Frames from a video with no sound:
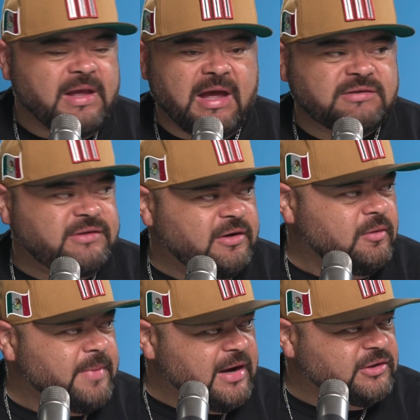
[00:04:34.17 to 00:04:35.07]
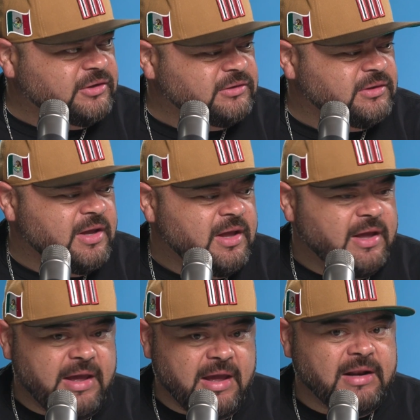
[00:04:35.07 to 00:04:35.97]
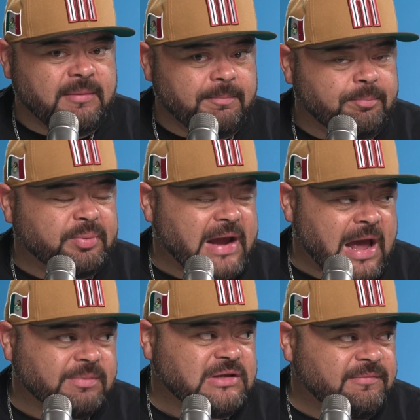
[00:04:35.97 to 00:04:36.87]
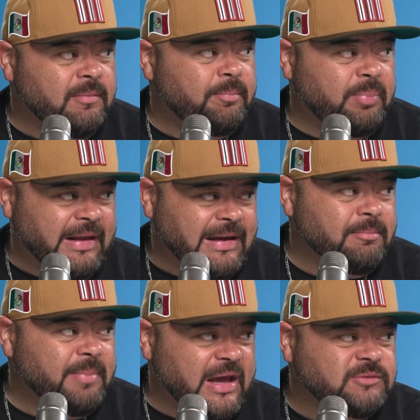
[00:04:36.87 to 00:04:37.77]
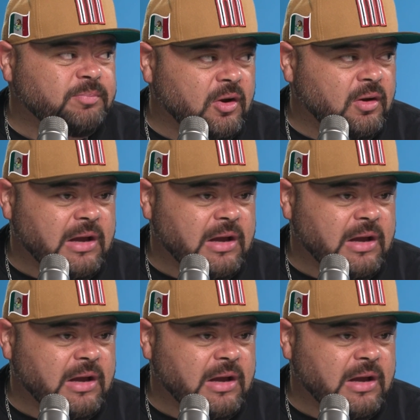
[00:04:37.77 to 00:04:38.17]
as general managers, and perhaps even playing baseball.